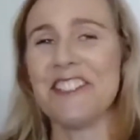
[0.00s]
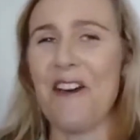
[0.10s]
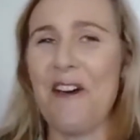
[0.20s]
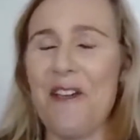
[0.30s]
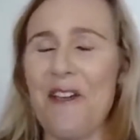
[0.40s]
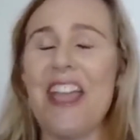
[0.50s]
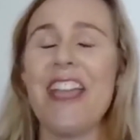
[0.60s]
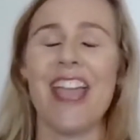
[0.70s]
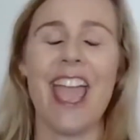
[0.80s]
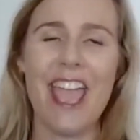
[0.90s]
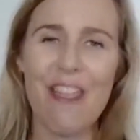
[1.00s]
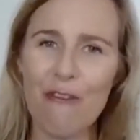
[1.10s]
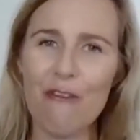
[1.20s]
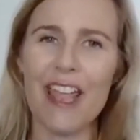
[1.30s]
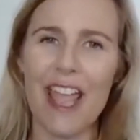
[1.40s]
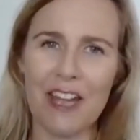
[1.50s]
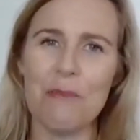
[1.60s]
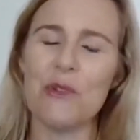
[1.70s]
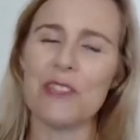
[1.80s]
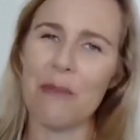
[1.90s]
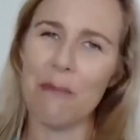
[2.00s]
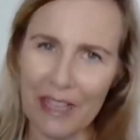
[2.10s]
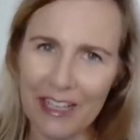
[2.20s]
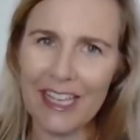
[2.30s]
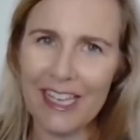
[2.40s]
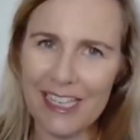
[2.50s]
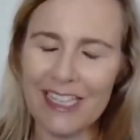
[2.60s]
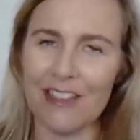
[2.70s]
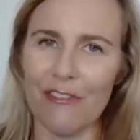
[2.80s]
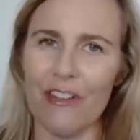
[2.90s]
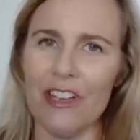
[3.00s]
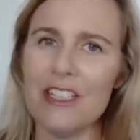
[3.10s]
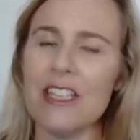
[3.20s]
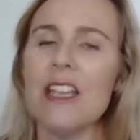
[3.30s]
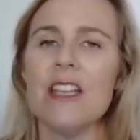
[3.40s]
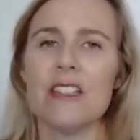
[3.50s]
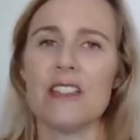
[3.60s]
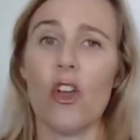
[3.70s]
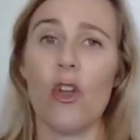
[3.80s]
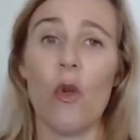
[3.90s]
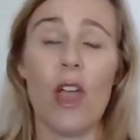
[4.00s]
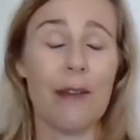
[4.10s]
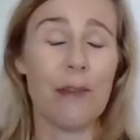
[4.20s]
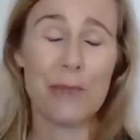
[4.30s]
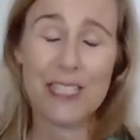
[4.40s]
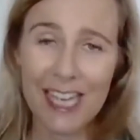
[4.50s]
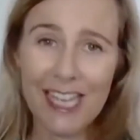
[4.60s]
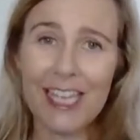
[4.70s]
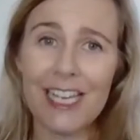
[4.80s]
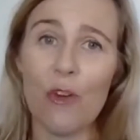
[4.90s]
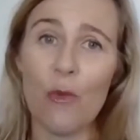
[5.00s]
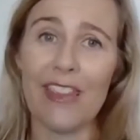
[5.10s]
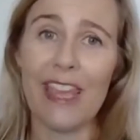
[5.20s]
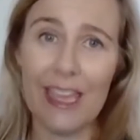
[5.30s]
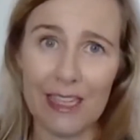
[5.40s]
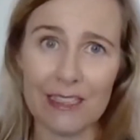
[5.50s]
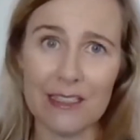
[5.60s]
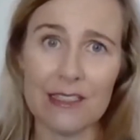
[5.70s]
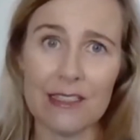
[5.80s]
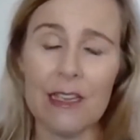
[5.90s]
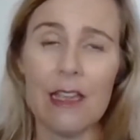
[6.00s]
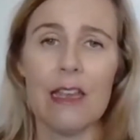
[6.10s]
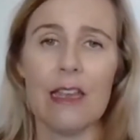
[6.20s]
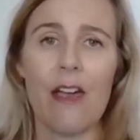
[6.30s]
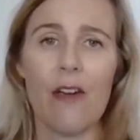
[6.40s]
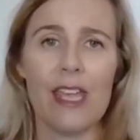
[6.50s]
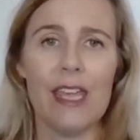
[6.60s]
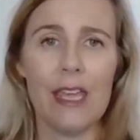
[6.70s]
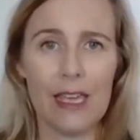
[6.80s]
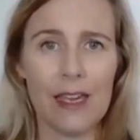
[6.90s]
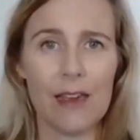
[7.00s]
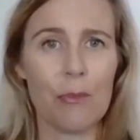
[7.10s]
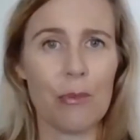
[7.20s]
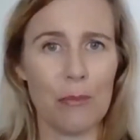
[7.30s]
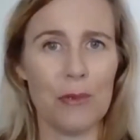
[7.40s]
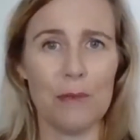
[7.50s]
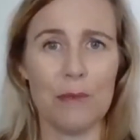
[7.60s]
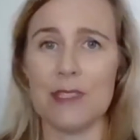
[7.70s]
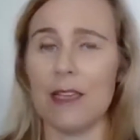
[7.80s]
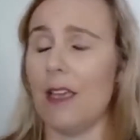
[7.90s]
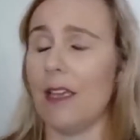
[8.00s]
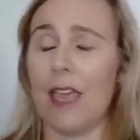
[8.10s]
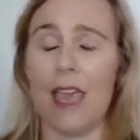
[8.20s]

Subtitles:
So every animal is completely different. So, and in particular with ears. Now, ear problems